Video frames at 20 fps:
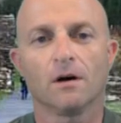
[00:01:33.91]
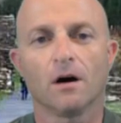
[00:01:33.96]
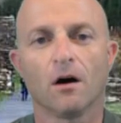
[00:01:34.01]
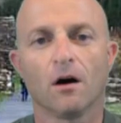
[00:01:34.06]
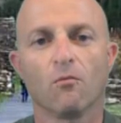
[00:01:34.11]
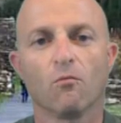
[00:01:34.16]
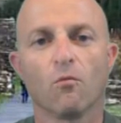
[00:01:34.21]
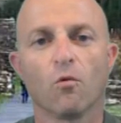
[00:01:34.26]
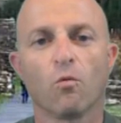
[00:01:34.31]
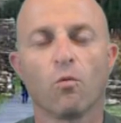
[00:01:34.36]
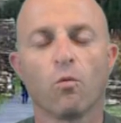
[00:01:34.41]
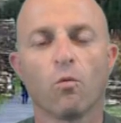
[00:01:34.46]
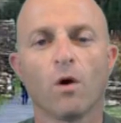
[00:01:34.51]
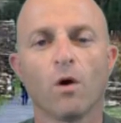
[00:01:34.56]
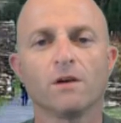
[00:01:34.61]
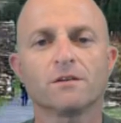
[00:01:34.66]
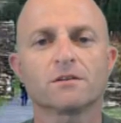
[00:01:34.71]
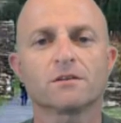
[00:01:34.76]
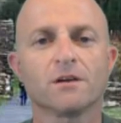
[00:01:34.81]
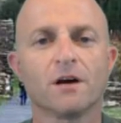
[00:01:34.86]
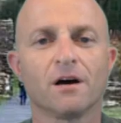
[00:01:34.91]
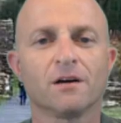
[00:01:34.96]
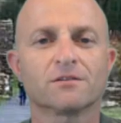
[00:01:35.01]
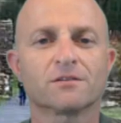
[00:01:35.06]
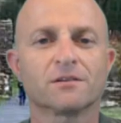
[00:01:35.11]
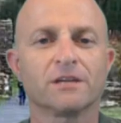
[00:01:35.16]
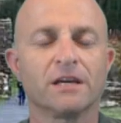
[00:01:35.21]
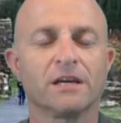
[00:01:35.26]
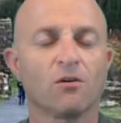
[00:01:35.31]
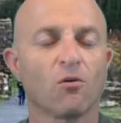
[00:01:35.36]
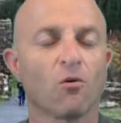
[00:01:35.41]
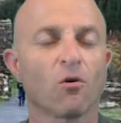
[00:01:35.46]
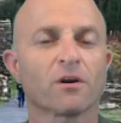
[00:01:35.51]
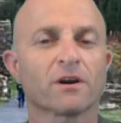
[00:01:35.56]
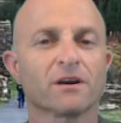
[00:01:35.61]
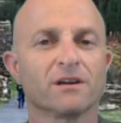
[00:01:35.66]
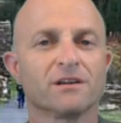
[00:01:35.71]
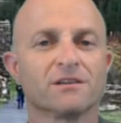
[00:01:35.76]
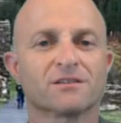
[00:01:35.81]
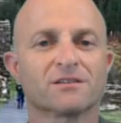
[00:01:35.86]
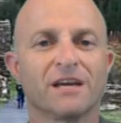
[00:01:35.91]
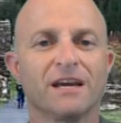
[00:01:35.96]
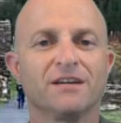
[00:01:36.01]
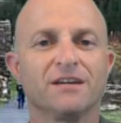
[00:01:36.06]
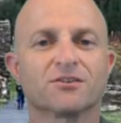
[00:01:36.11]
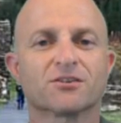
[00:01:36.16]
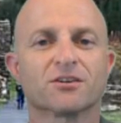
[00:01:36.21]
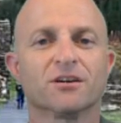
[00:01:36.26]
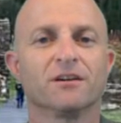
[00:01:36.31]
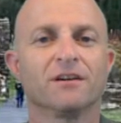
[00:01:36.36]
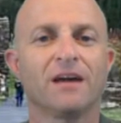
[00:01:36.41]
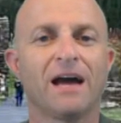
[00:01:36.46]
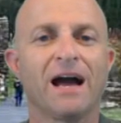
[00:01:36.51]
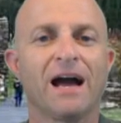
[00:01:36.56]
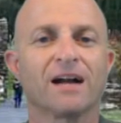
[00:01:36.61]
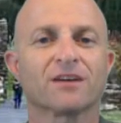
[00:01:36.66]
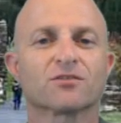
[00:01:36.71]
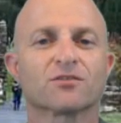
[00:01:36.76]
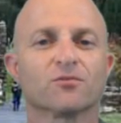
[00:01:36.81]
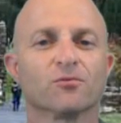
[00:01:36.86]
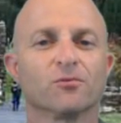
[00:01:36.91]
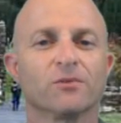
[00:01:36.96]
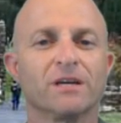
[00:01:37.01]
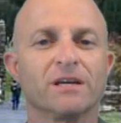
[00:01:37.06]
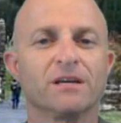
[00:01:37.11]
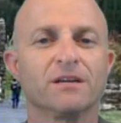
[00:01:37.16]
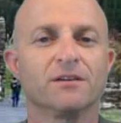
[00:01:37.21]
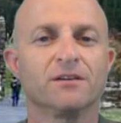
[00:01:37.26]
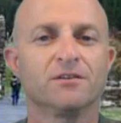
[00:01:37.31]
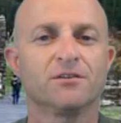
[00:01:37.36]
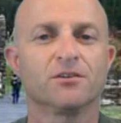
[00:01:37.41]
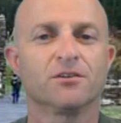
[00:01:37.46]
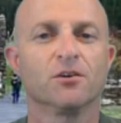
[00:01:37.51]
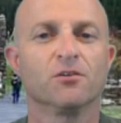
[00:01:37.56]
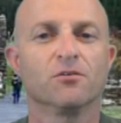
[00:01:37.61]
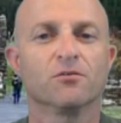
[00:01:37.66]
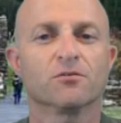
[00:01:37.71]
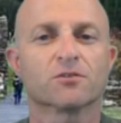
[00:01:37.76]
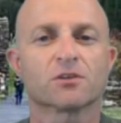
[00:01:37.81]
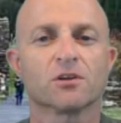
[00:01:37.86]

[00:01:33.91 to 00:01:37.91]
What does the organization actually do?